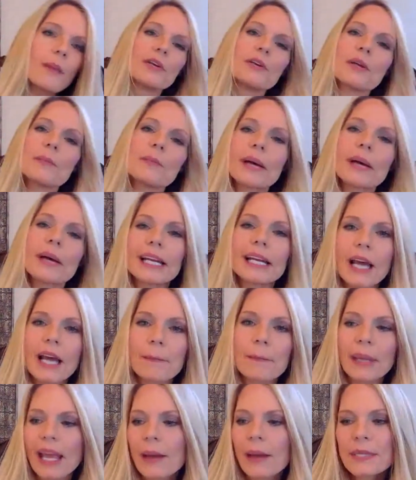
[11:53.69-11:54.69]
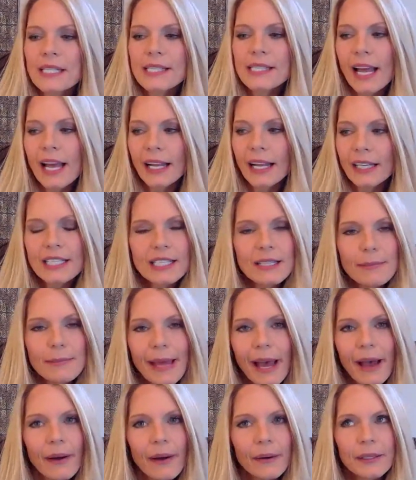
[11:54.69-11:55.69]
You can buy it on Amazon. It's
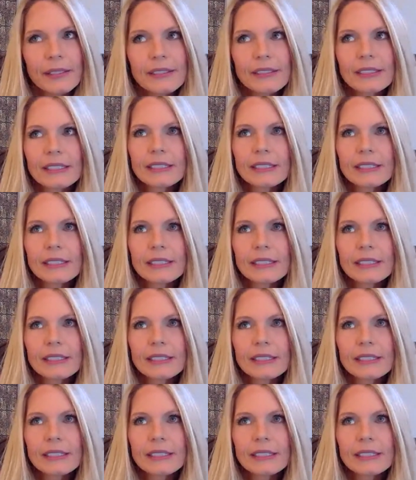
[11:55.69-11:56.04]
about